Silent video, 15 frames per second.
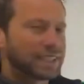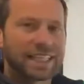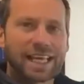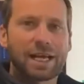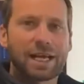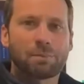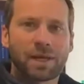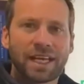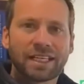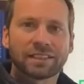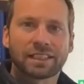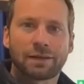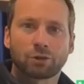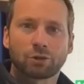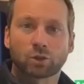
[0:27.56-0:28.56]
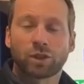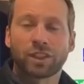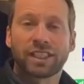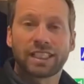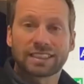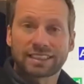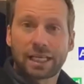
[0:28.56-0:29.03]
the campaign levels, where you're
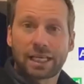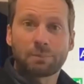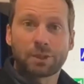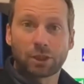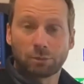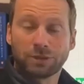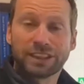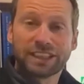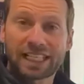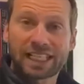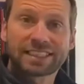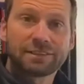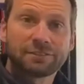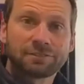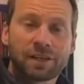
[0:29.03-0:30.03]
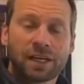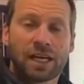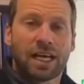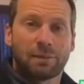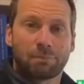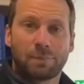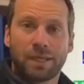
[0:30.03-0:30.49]
going to set up your objective
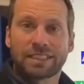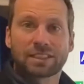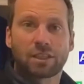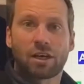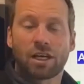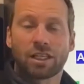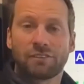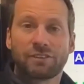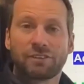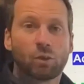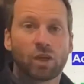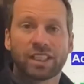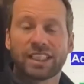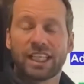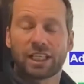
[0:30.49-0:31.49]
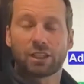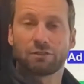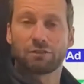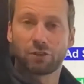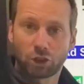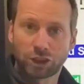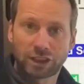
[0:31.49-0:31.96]
based on if you want to get
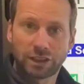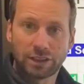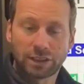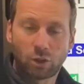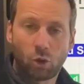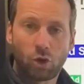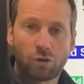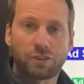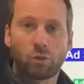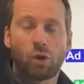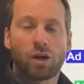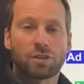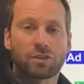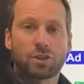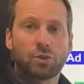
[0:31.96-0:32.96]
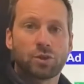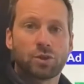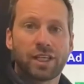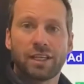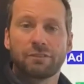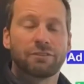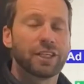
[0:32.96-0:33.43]
conversions or if you want to
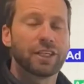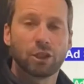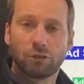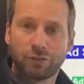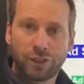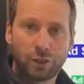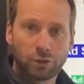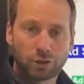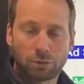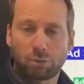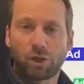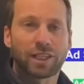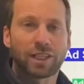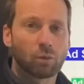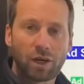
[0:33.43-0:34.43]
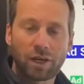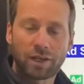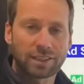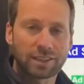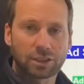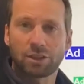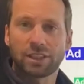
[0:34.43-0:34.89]
get video views or brand
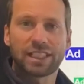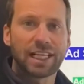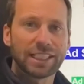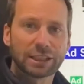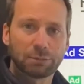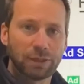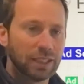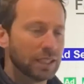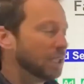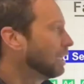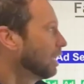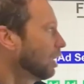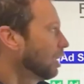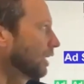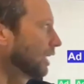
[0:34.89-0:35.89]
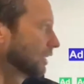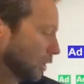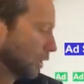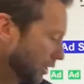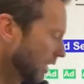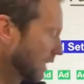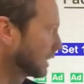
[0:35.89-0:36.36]
awareness or engagement. Okay.
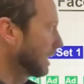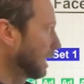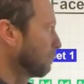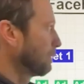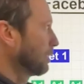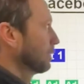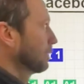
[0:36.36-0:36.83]
So you're going to set up your